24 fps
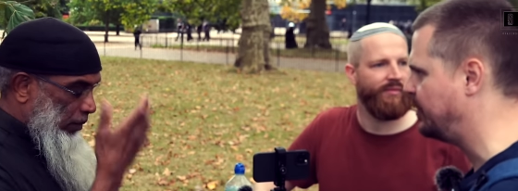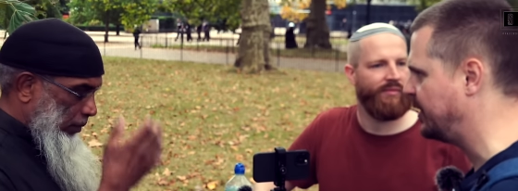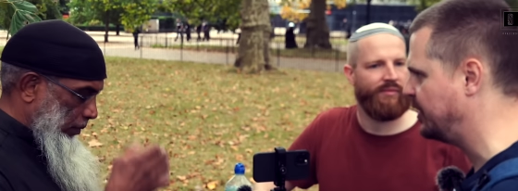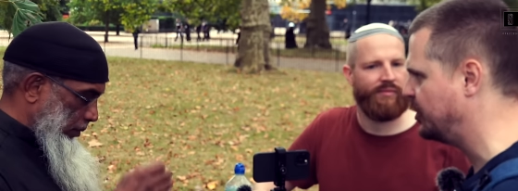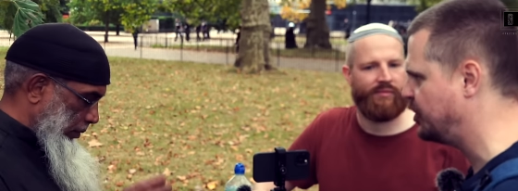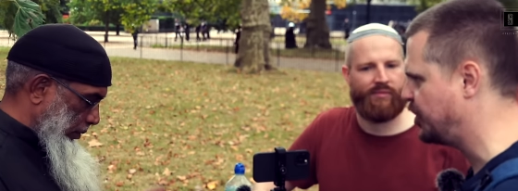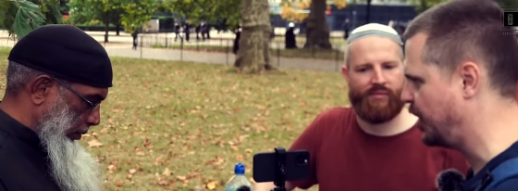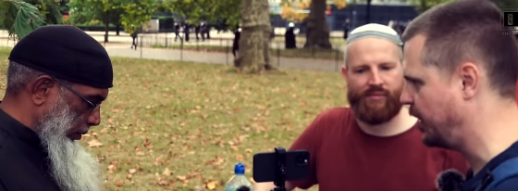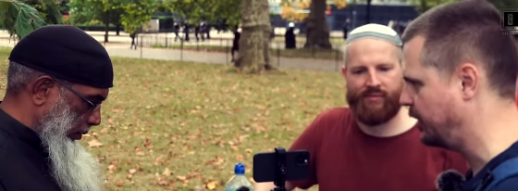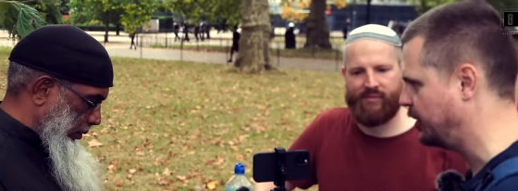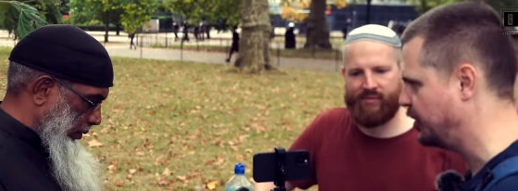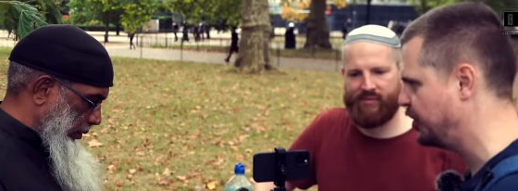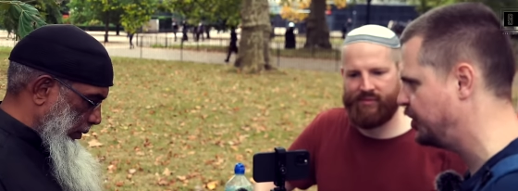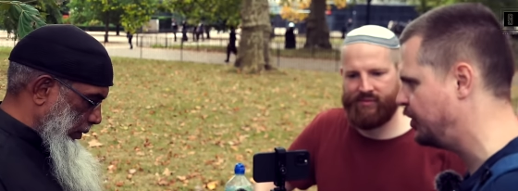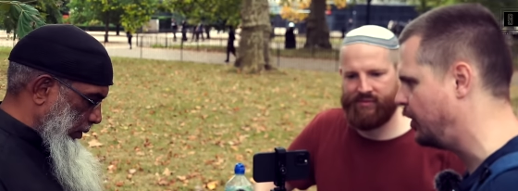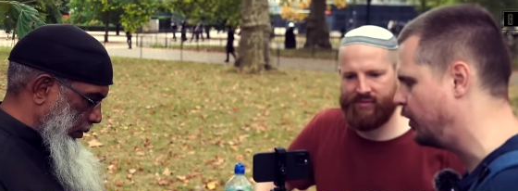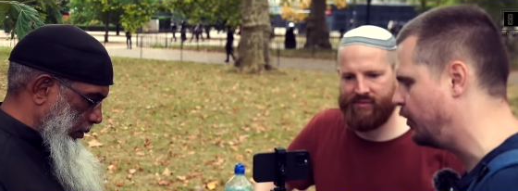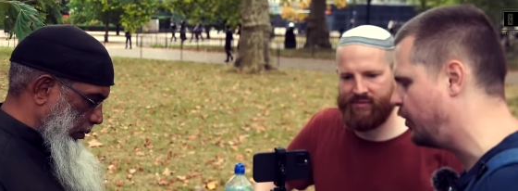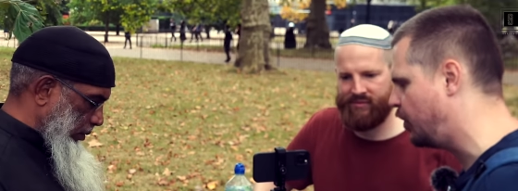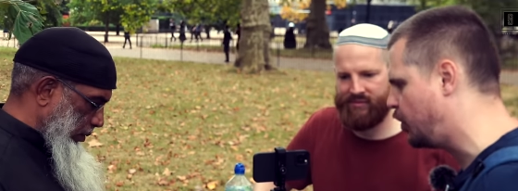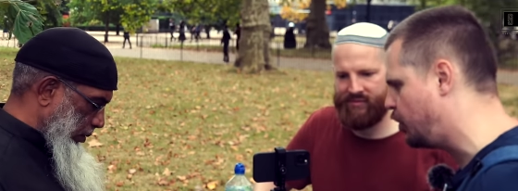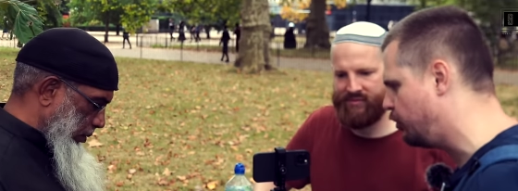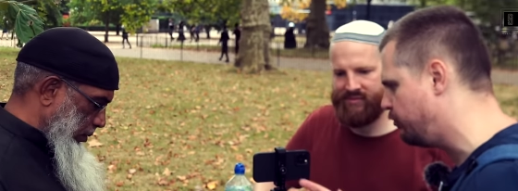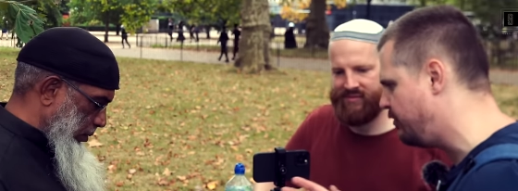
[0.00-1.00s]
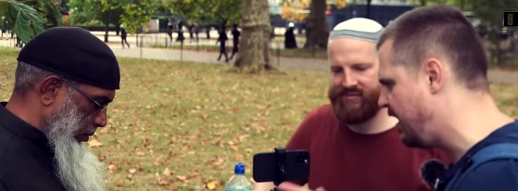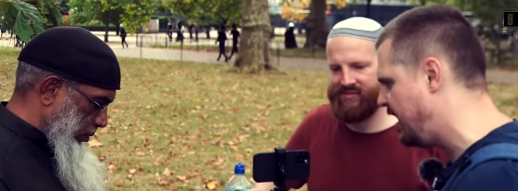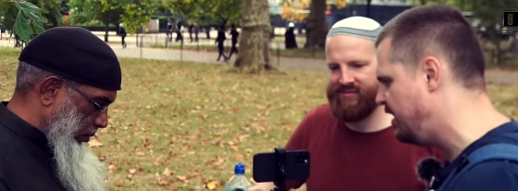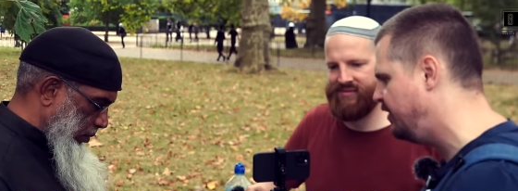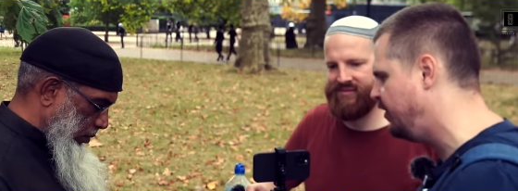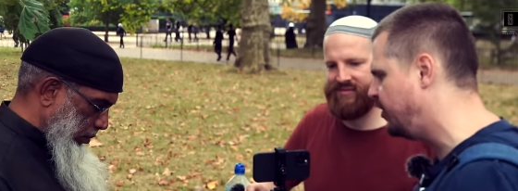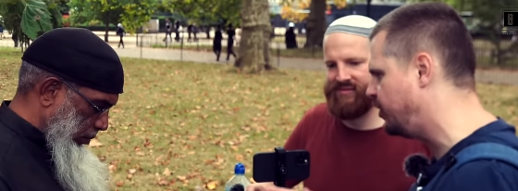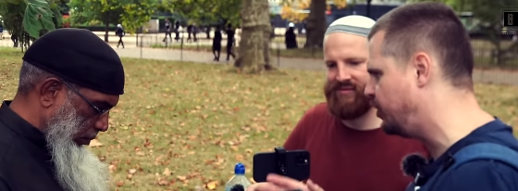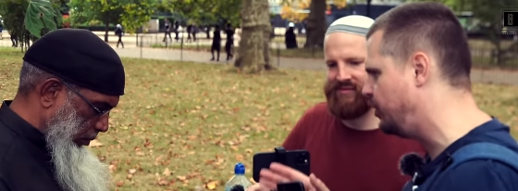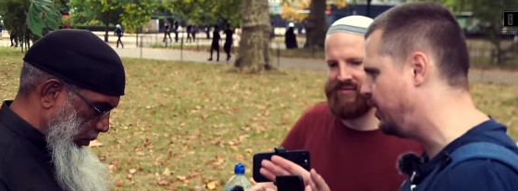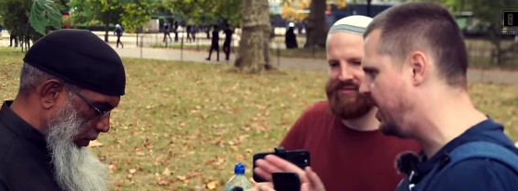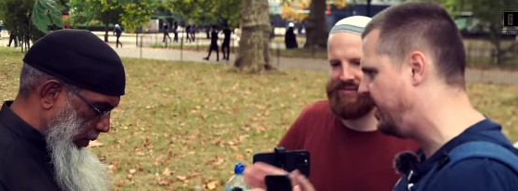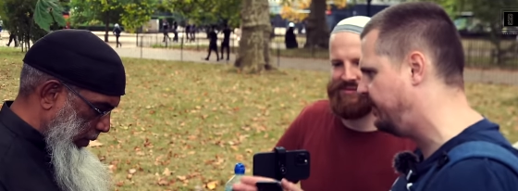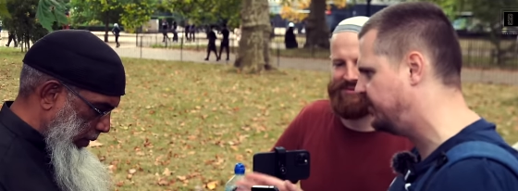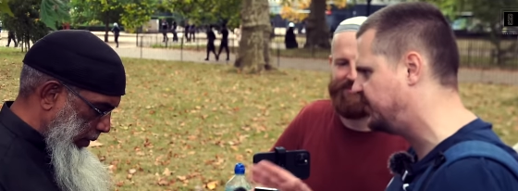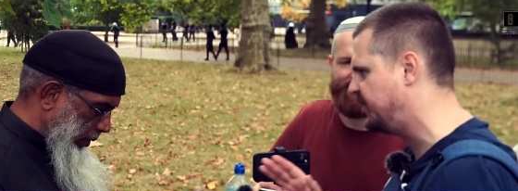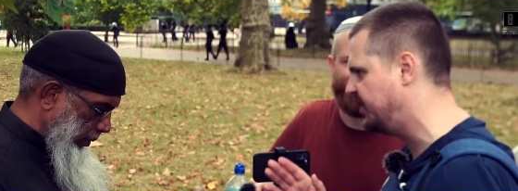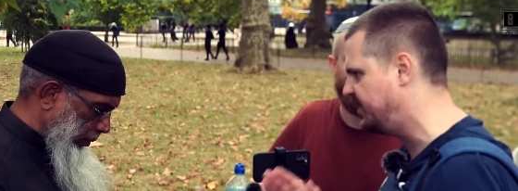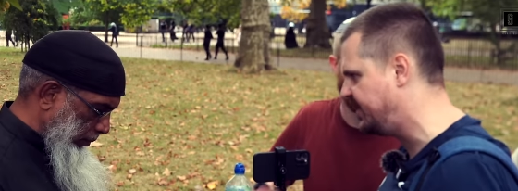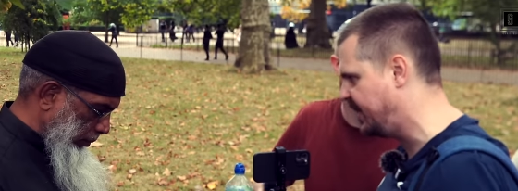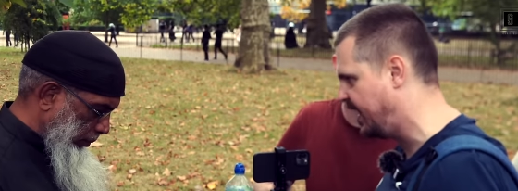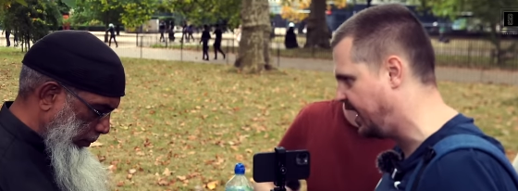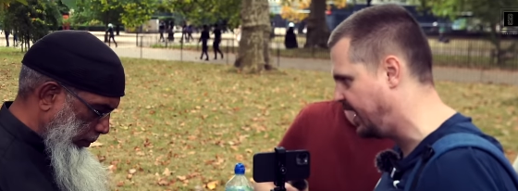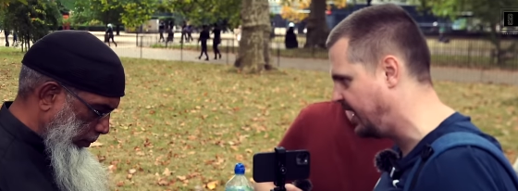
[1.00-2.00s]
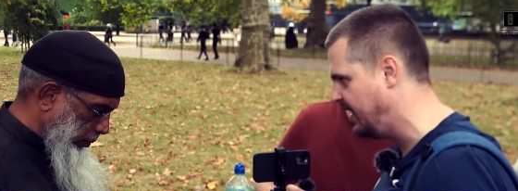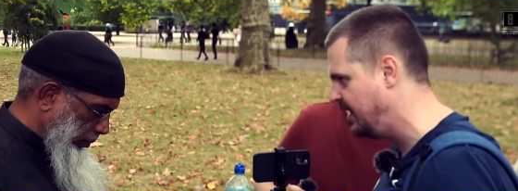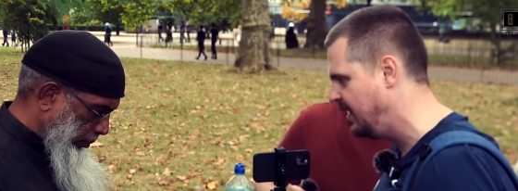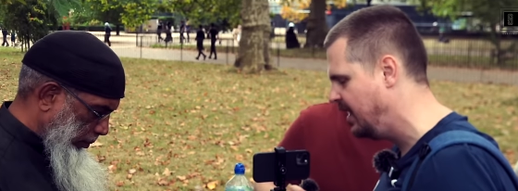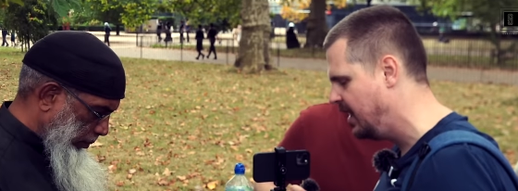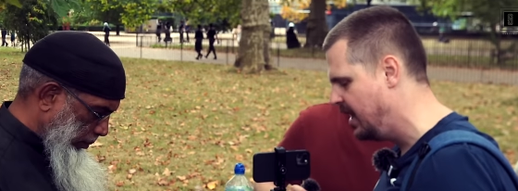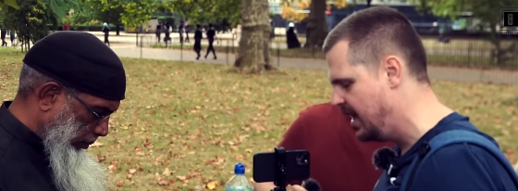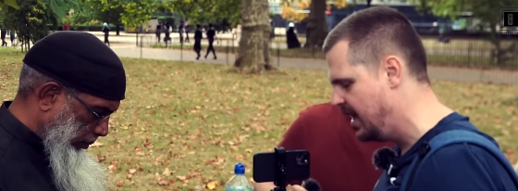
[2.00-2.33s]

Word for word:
Speaker 1: been changed. That the Quran that you have today